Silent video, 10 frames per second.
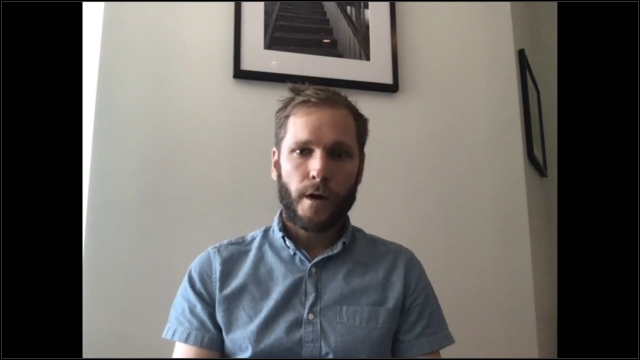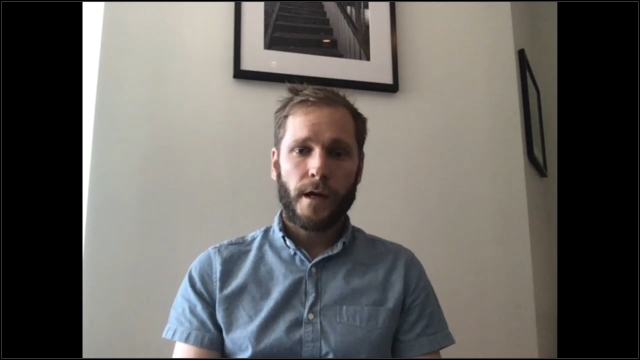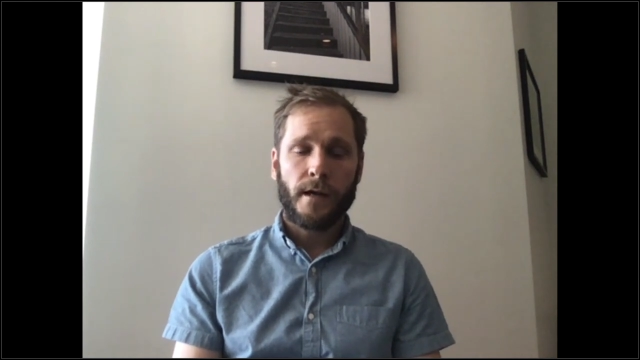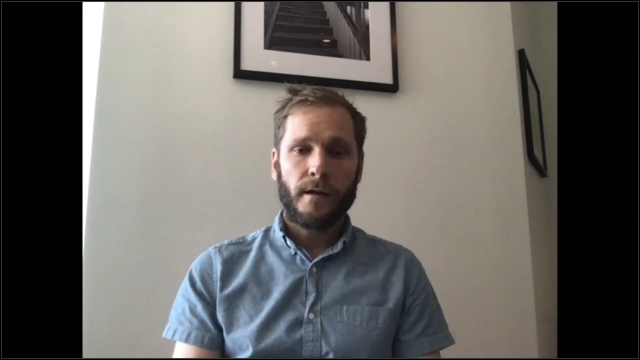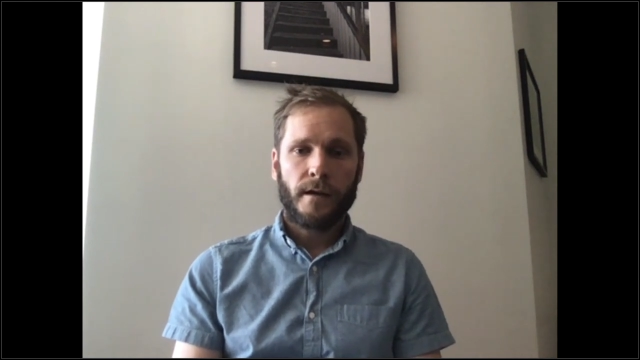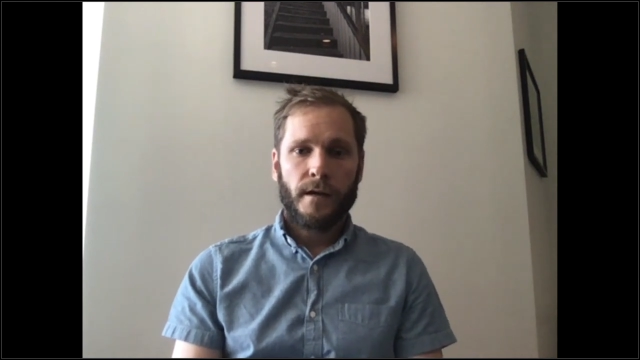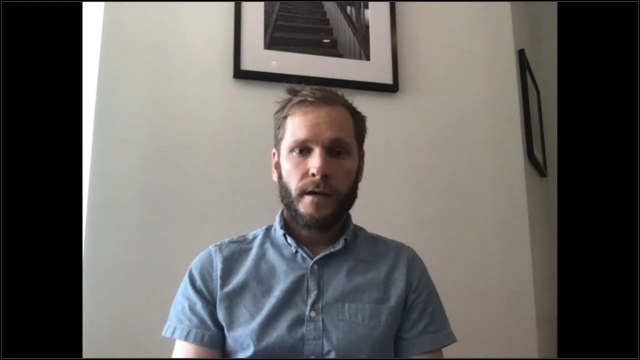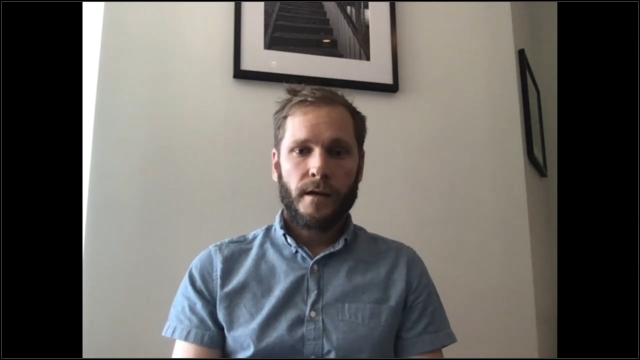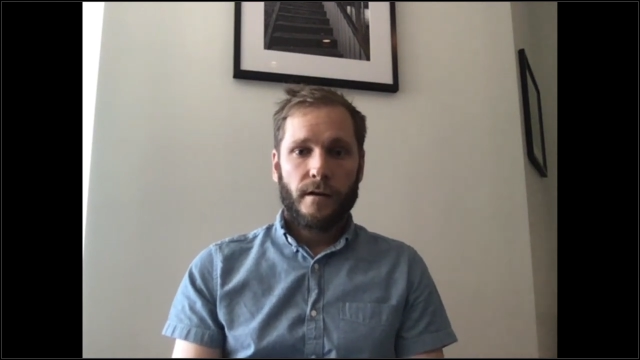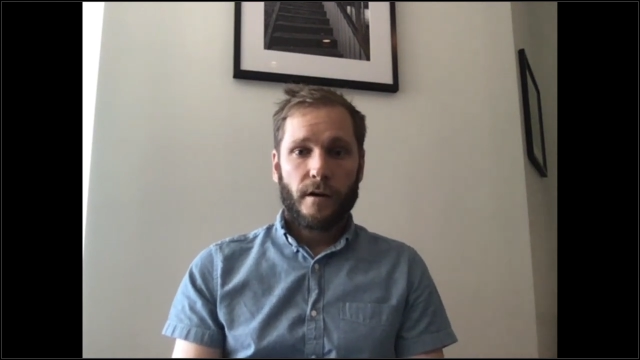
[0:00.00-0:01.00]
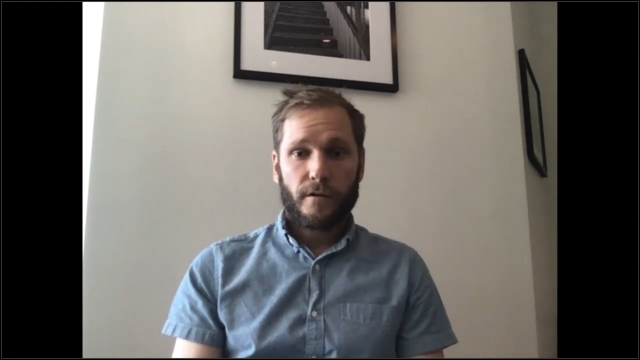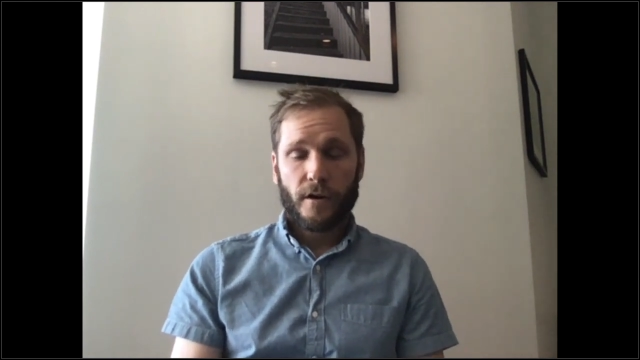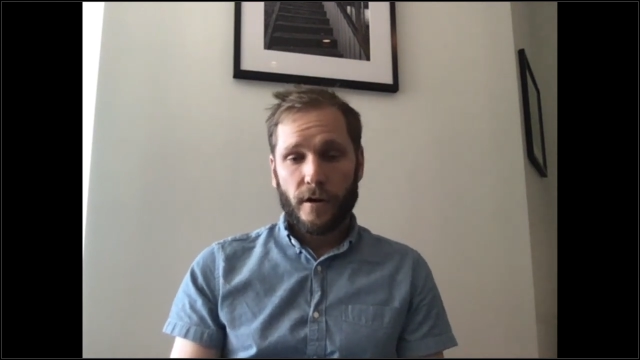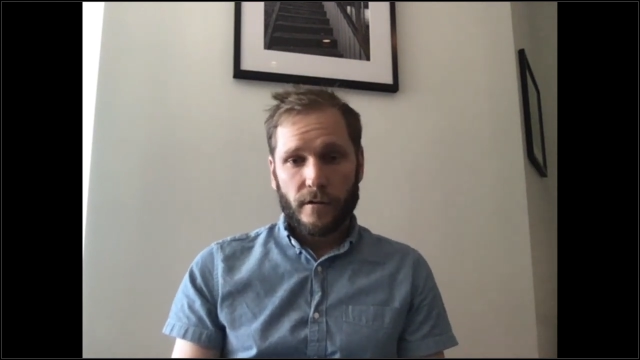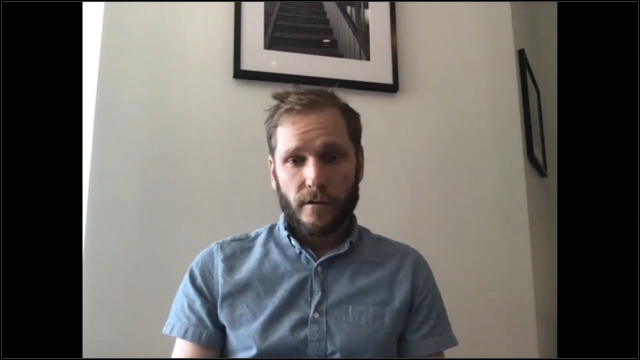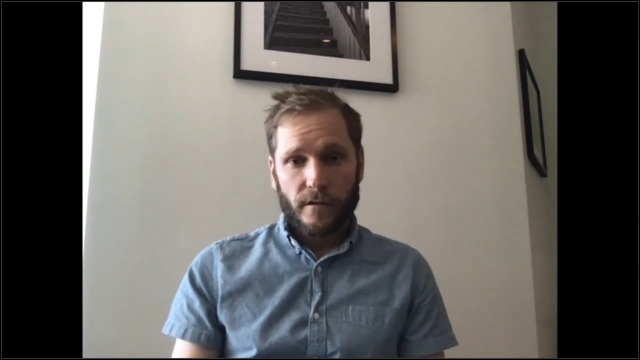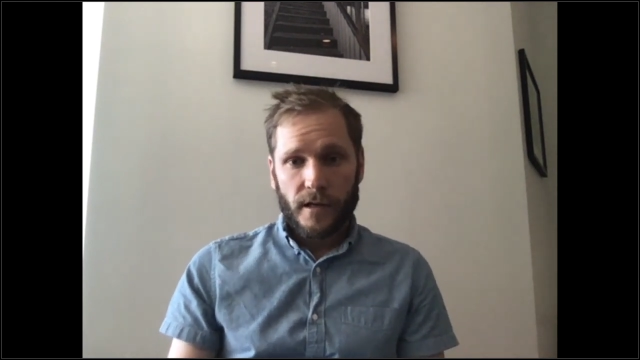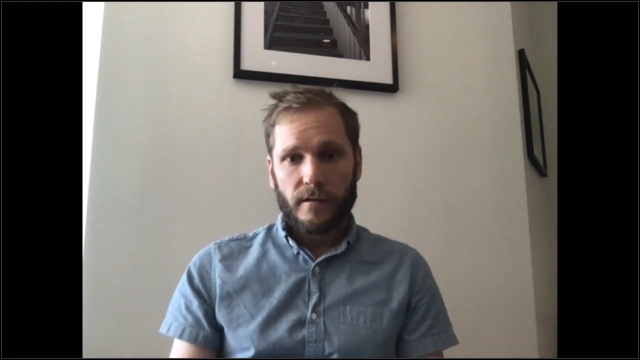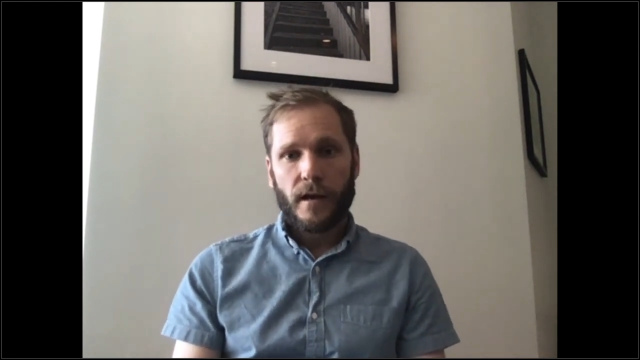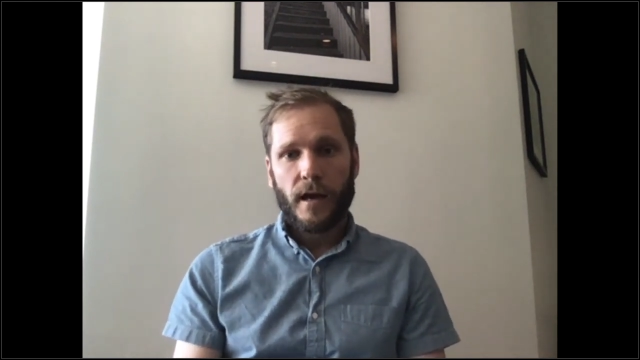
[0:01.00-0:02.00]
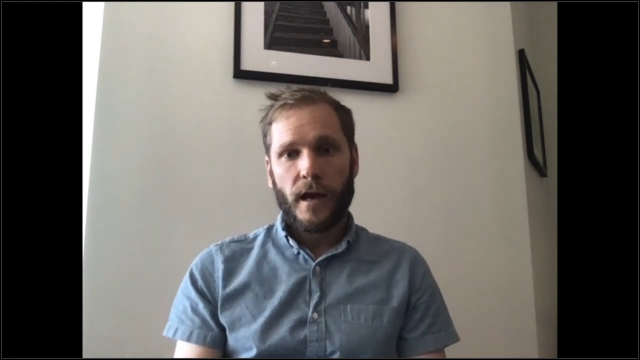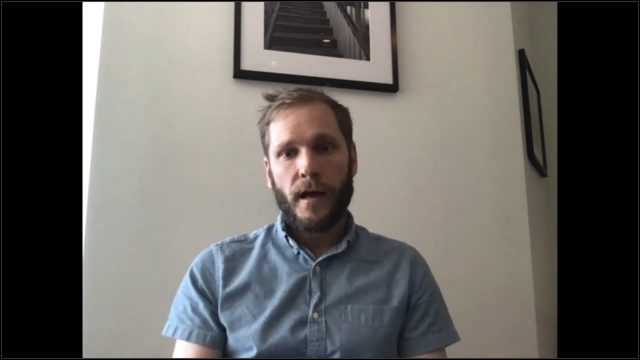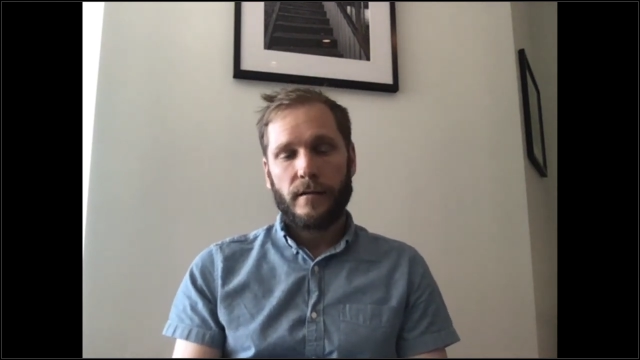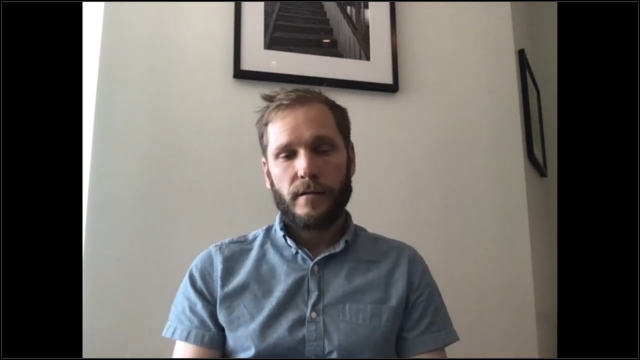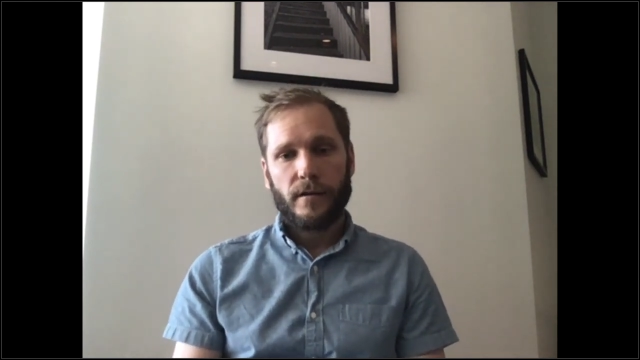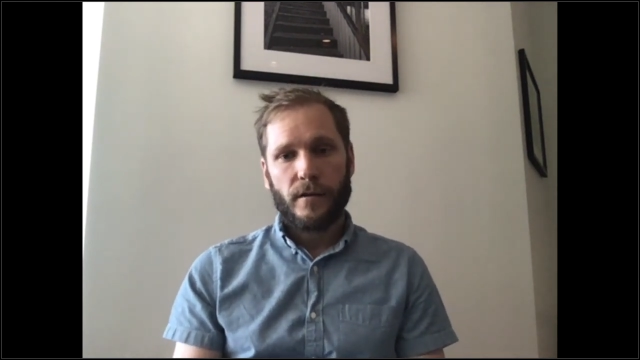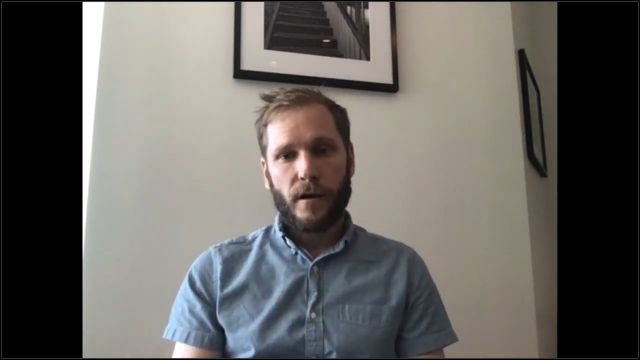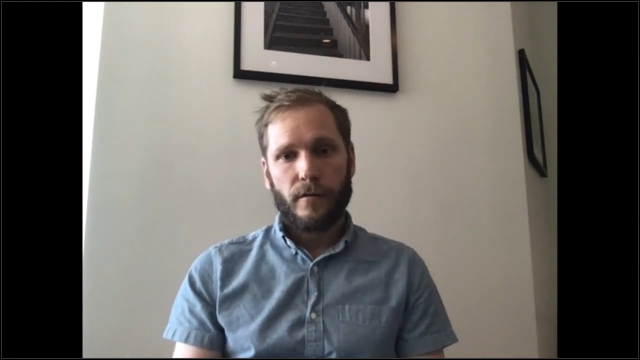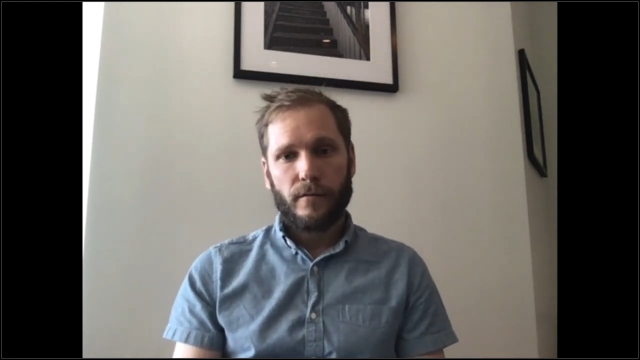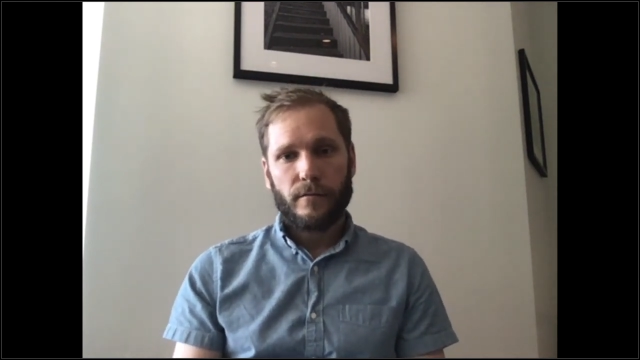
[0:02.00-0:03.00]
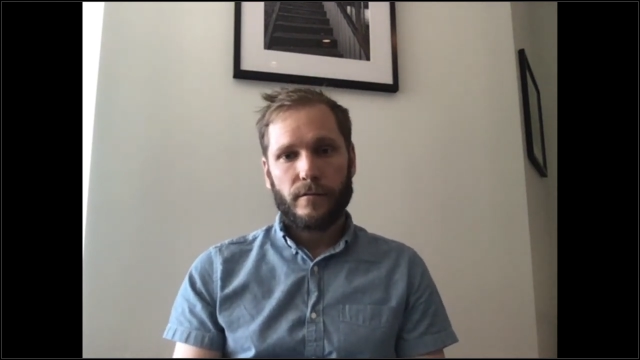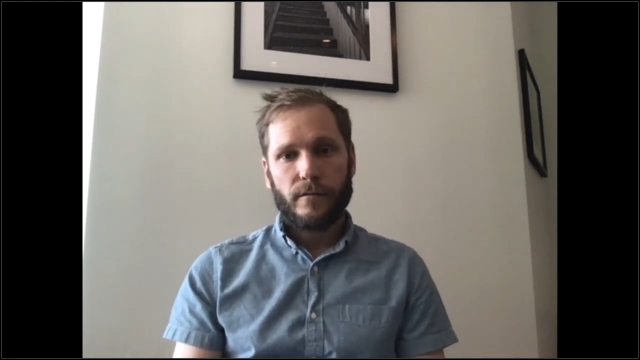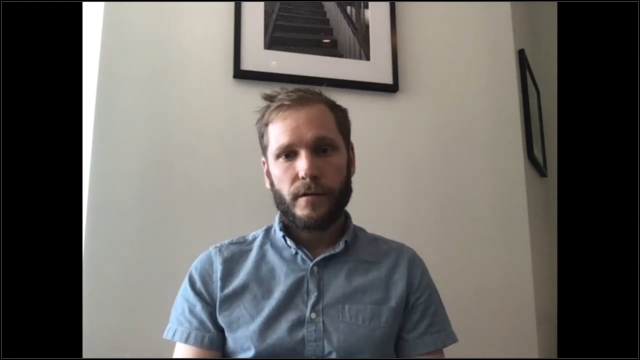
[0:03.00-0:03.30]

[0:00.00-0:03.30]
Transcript: we are currently at you know